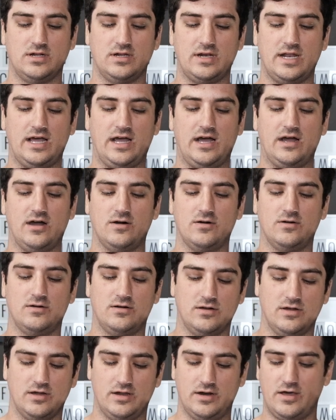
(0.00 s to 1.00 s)

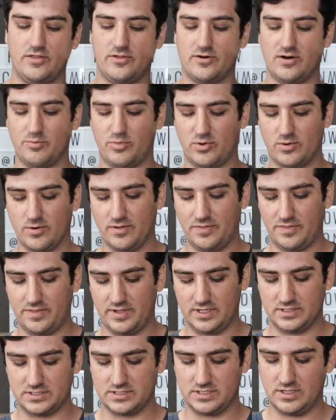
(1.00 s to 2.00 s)
Now, another important
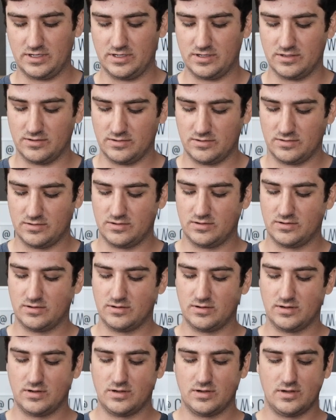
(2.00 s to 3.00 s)
thing to know
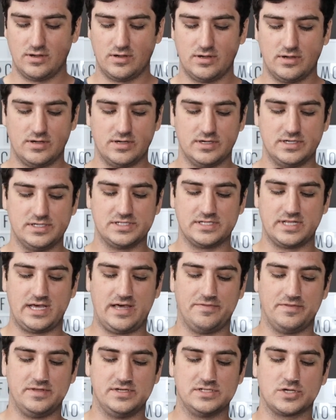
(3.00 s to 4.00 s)
is
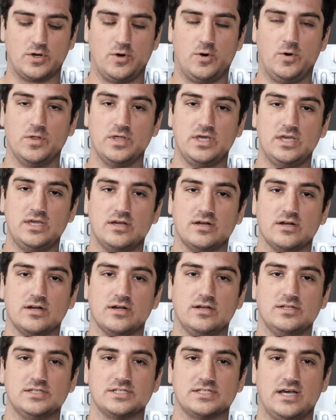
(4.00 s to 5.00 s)
that this hole here
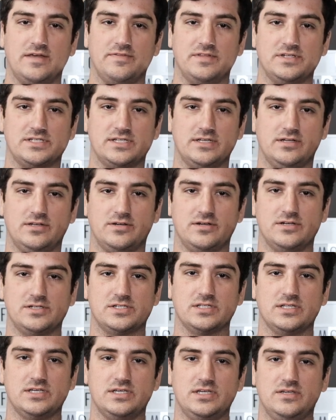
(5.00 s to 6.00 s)
inside the cylinder
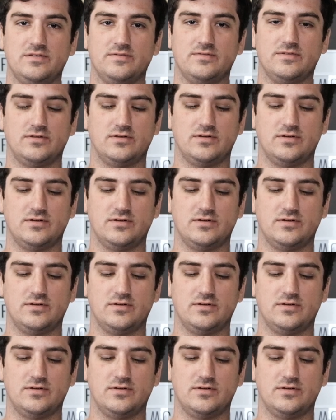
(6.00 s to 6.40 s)
sleeve